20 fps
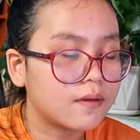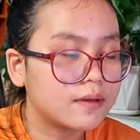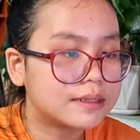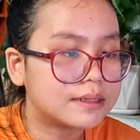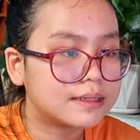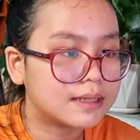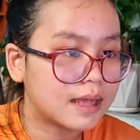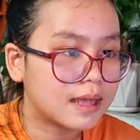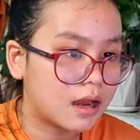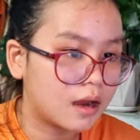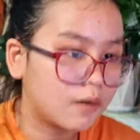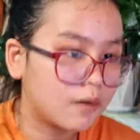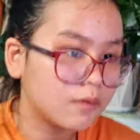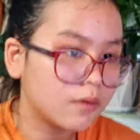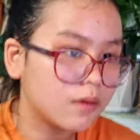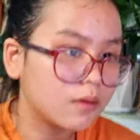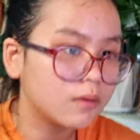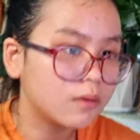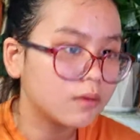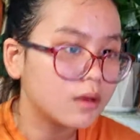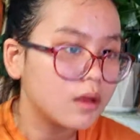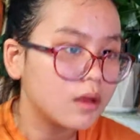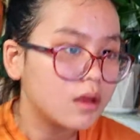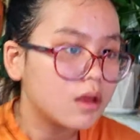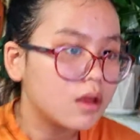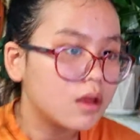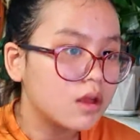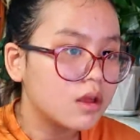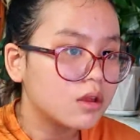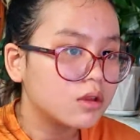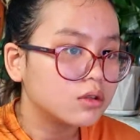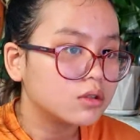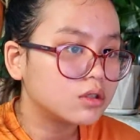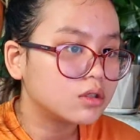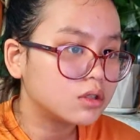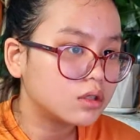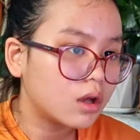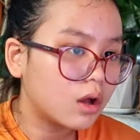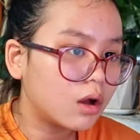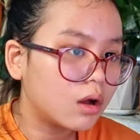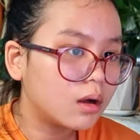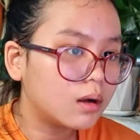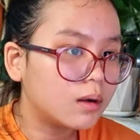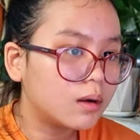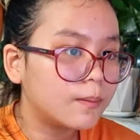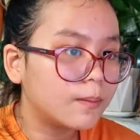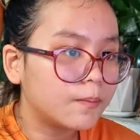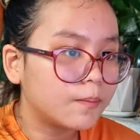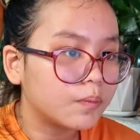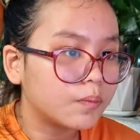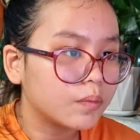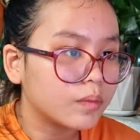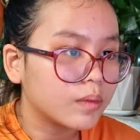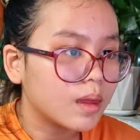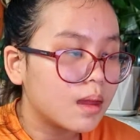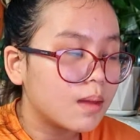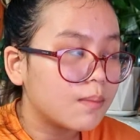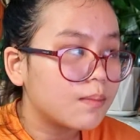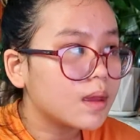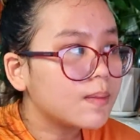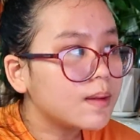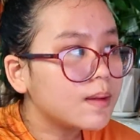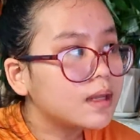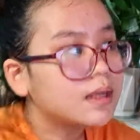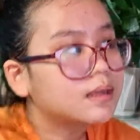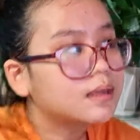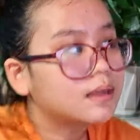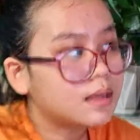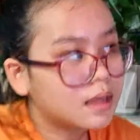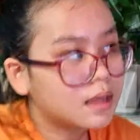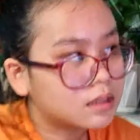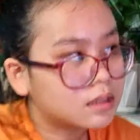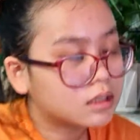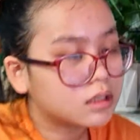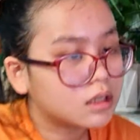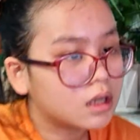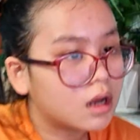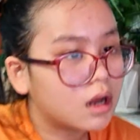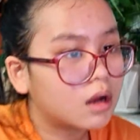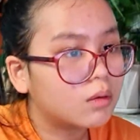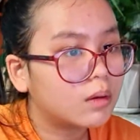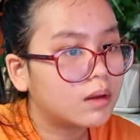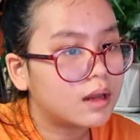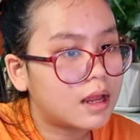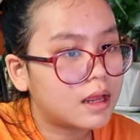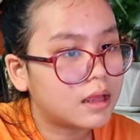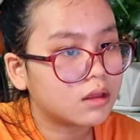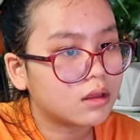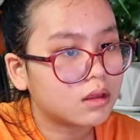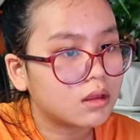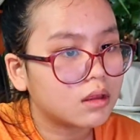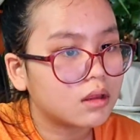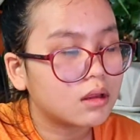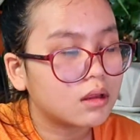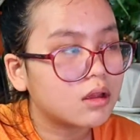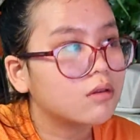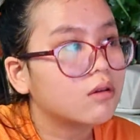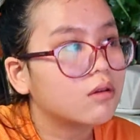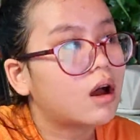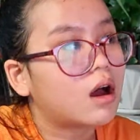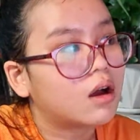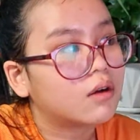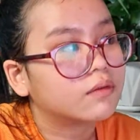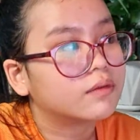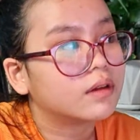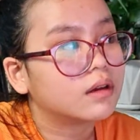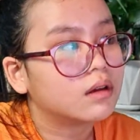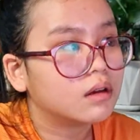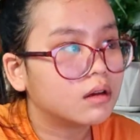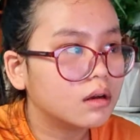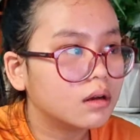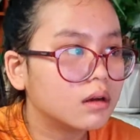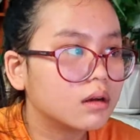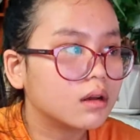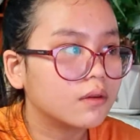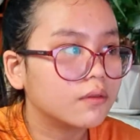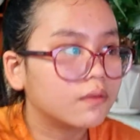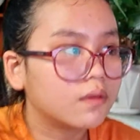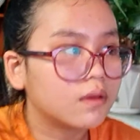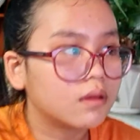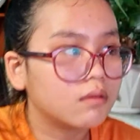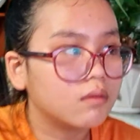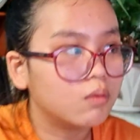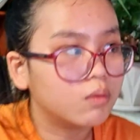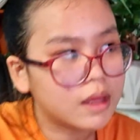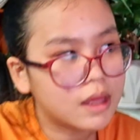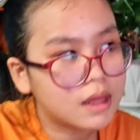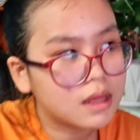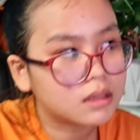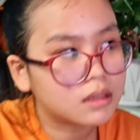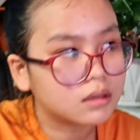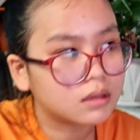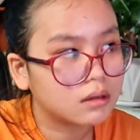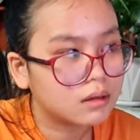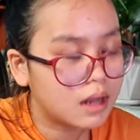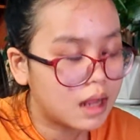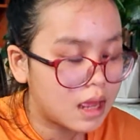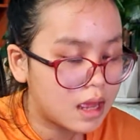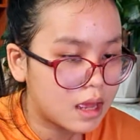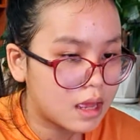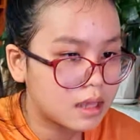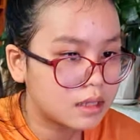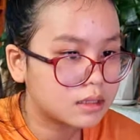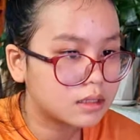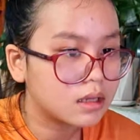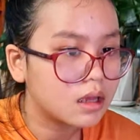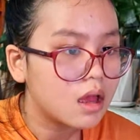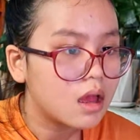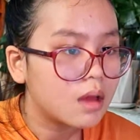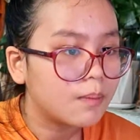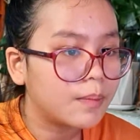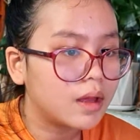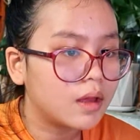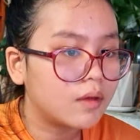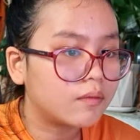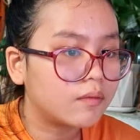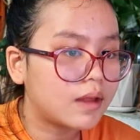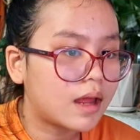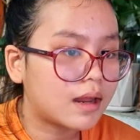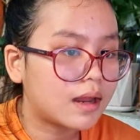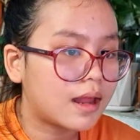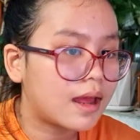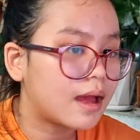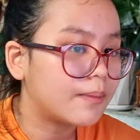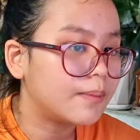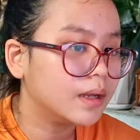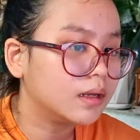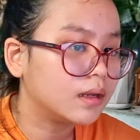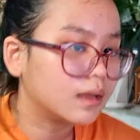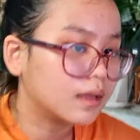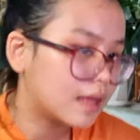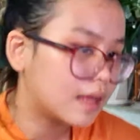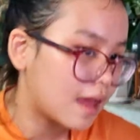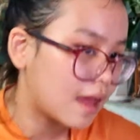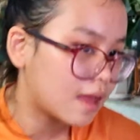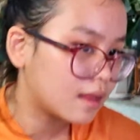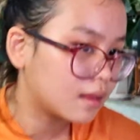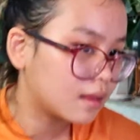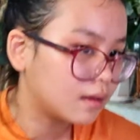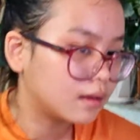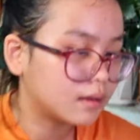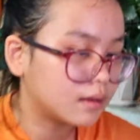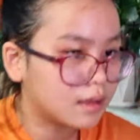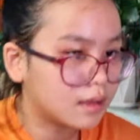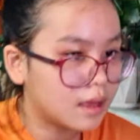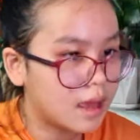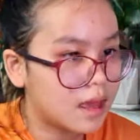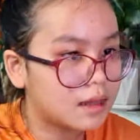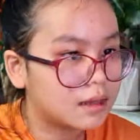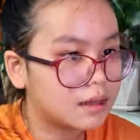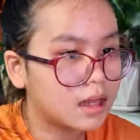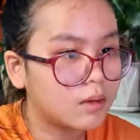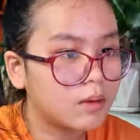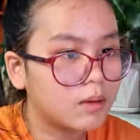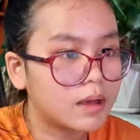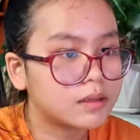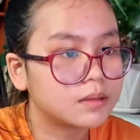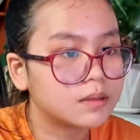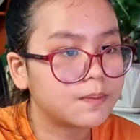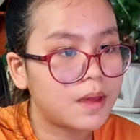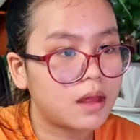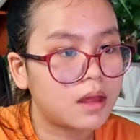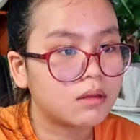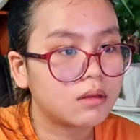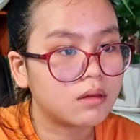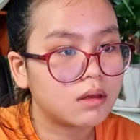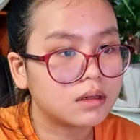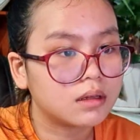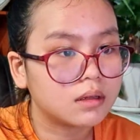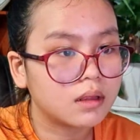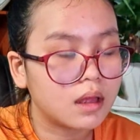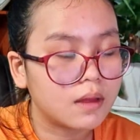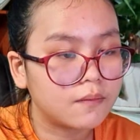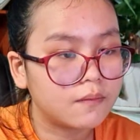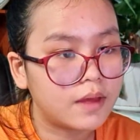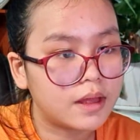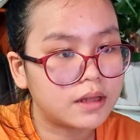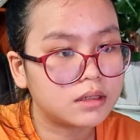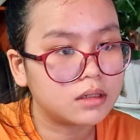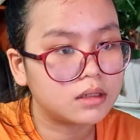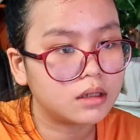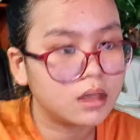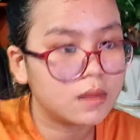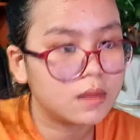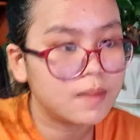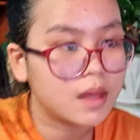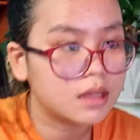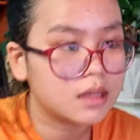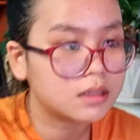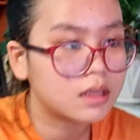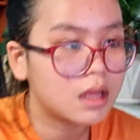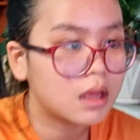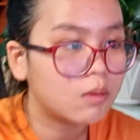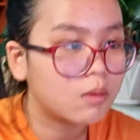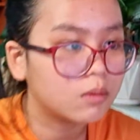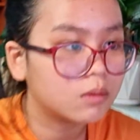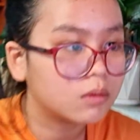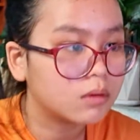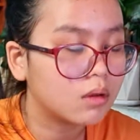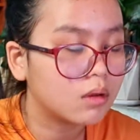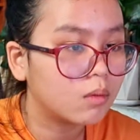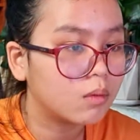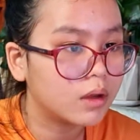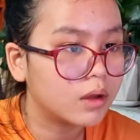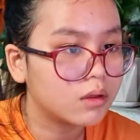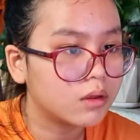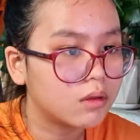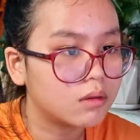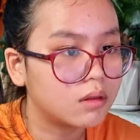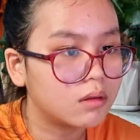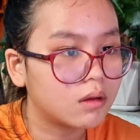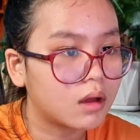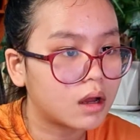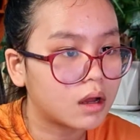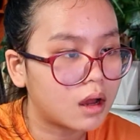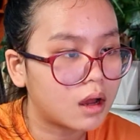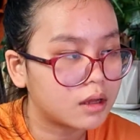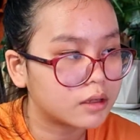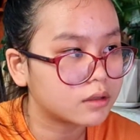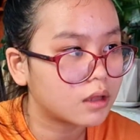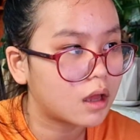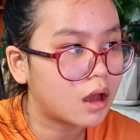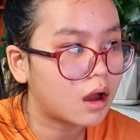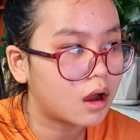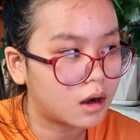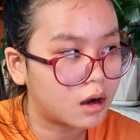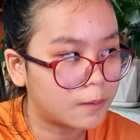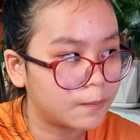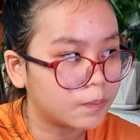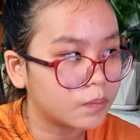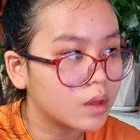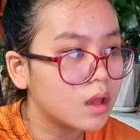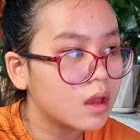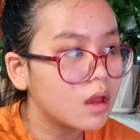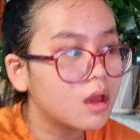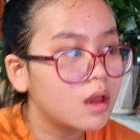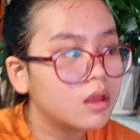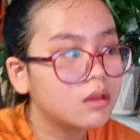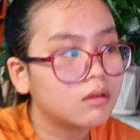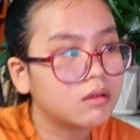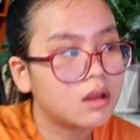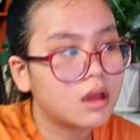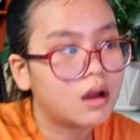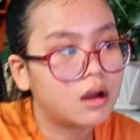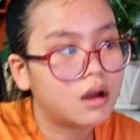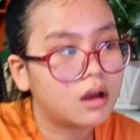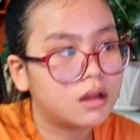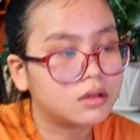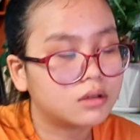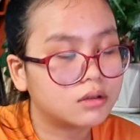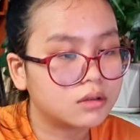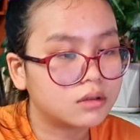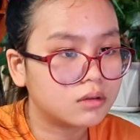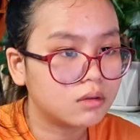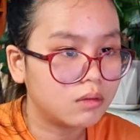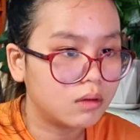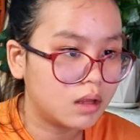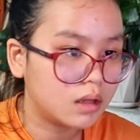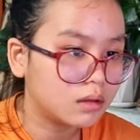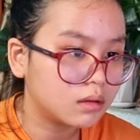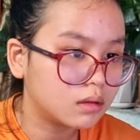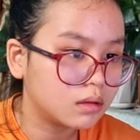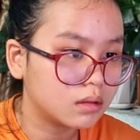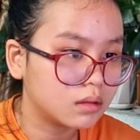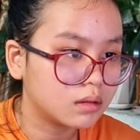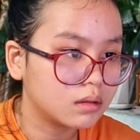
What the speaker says: scared of you. So Maybe the teacher will let you off the hook a few weeks or days, but if that happens again and again, they will expect it eventually because they don't want you to cause harm to the other student.